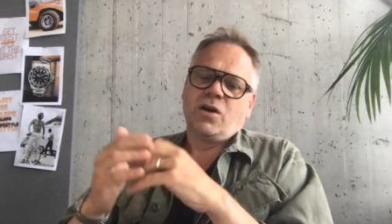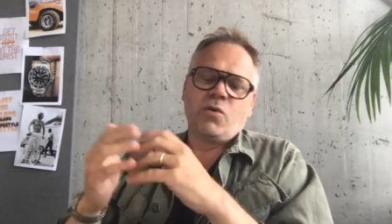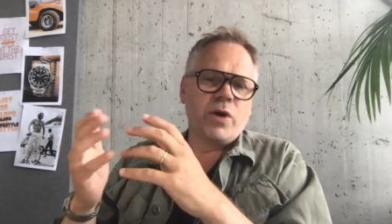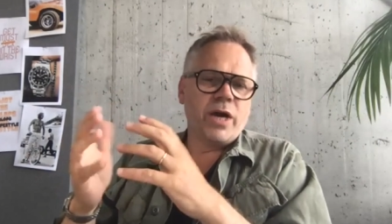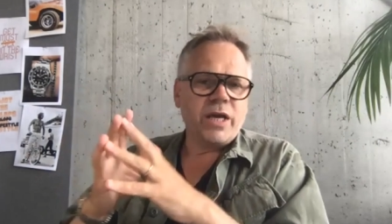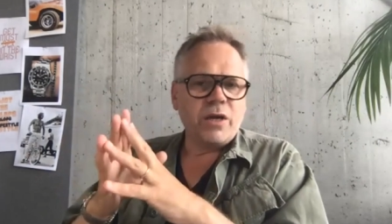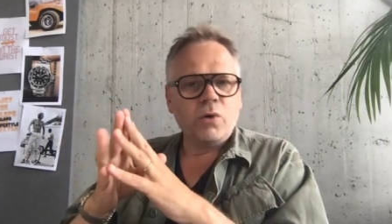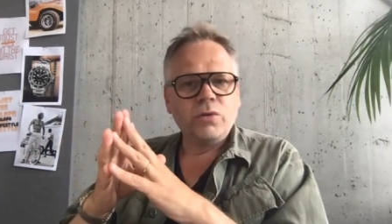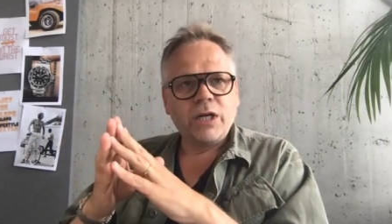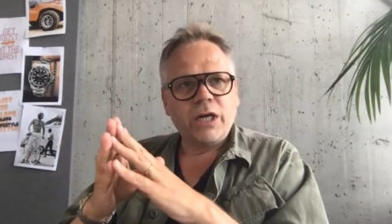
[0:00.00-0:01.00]
way, your
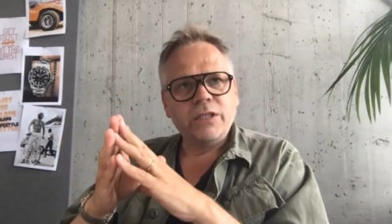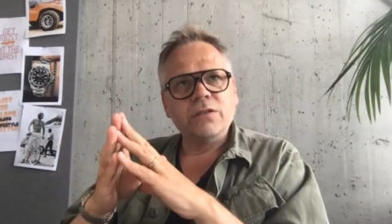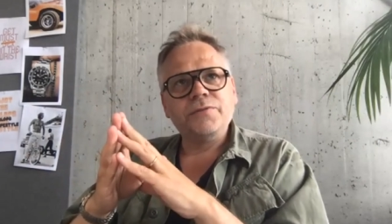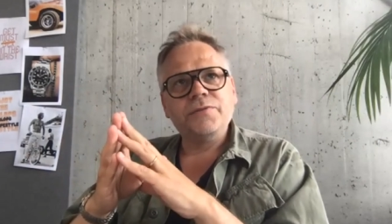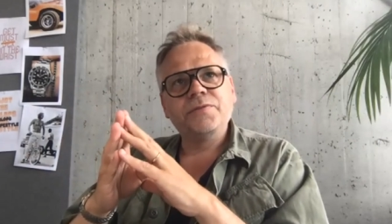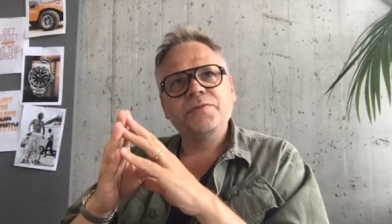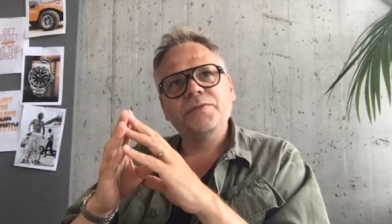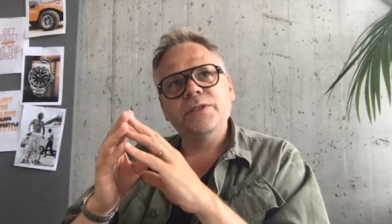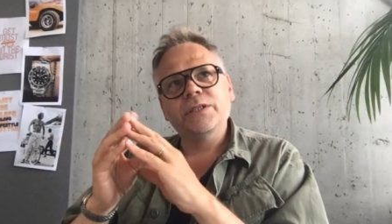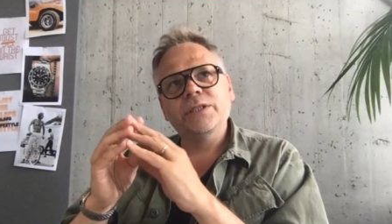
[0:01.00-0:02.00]
own kind of
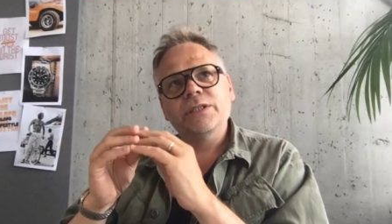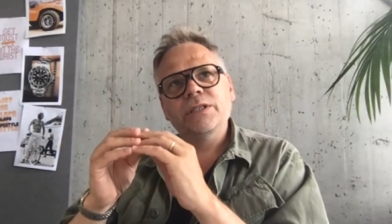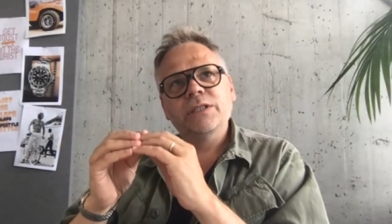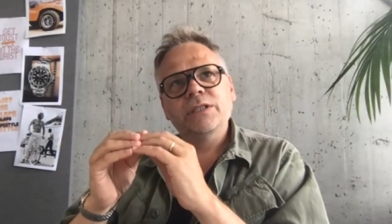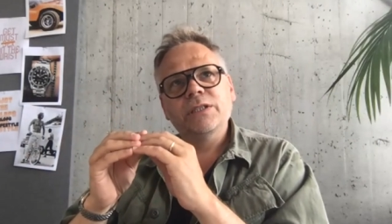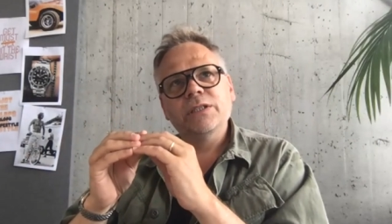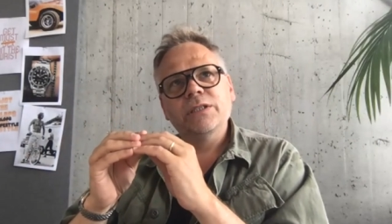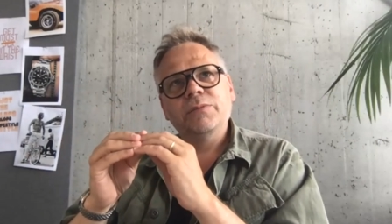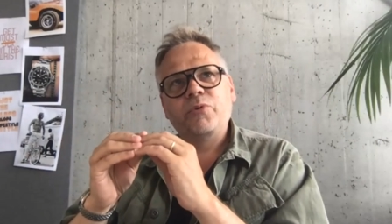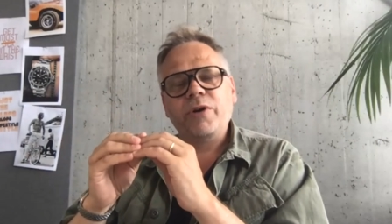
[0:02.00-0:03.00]
uh,
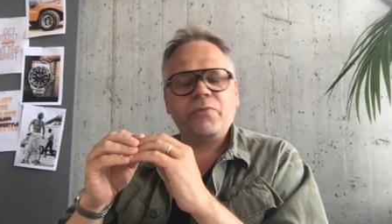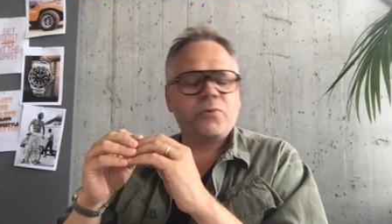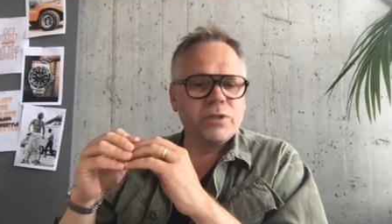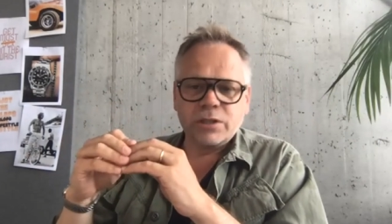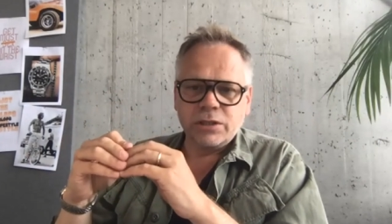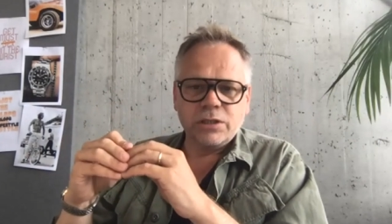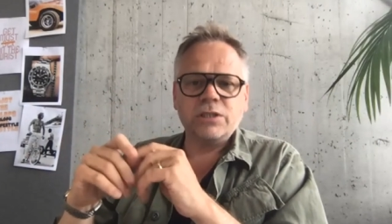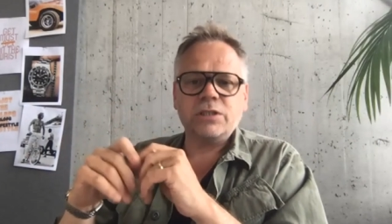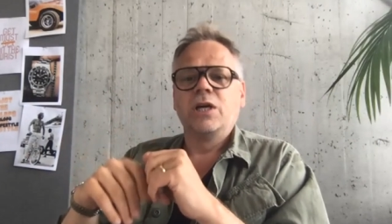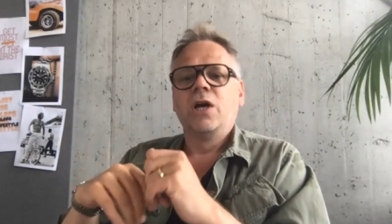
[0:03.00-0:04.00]
uh,
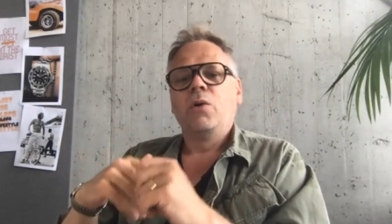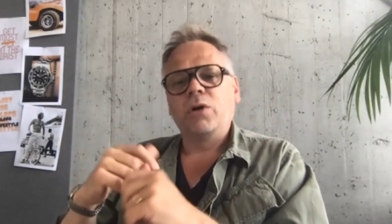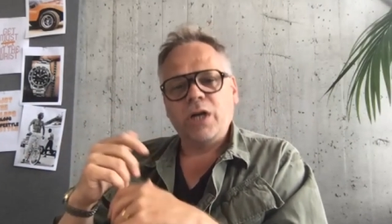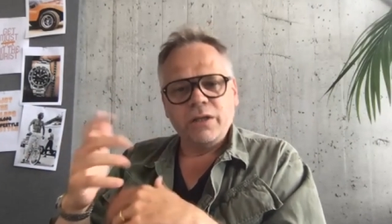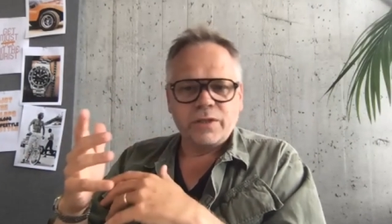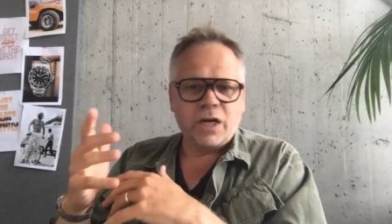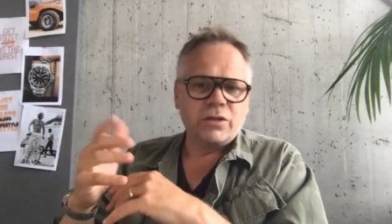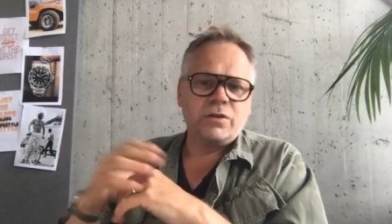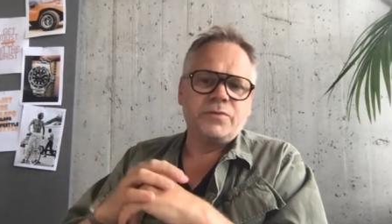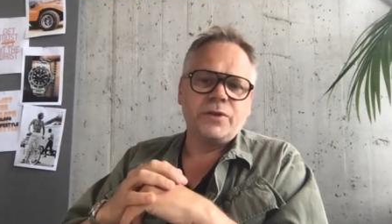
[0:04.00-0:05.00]
preferences, what kind of
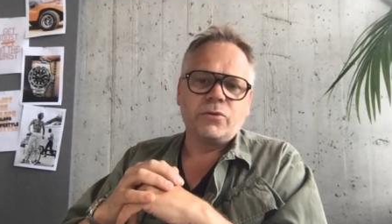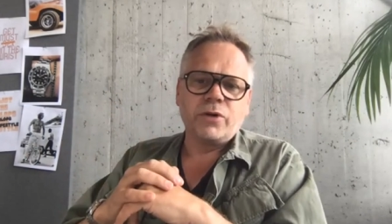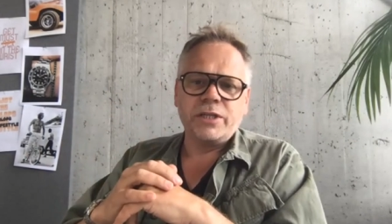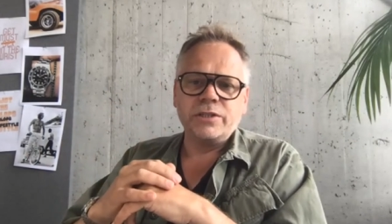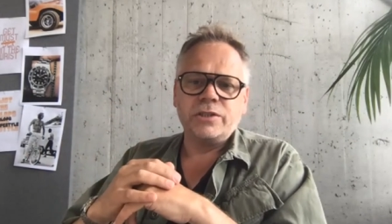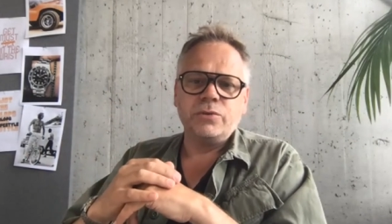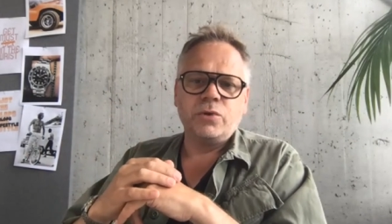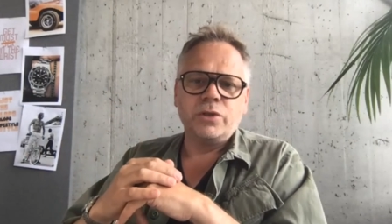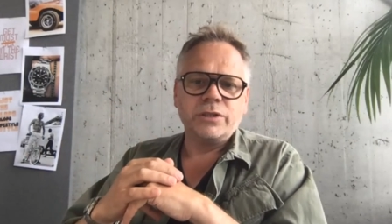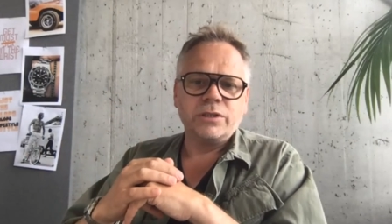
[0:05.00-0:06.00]
dial configurations you
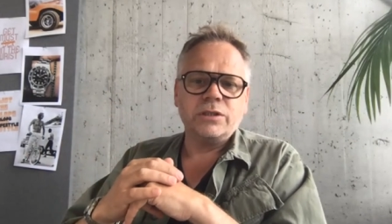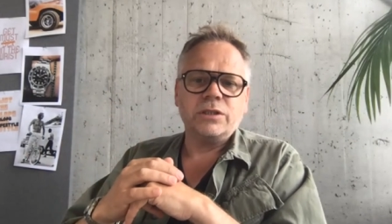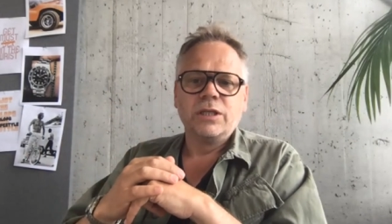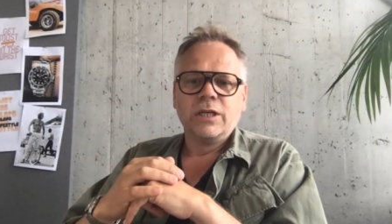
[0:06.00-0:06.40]
want or not.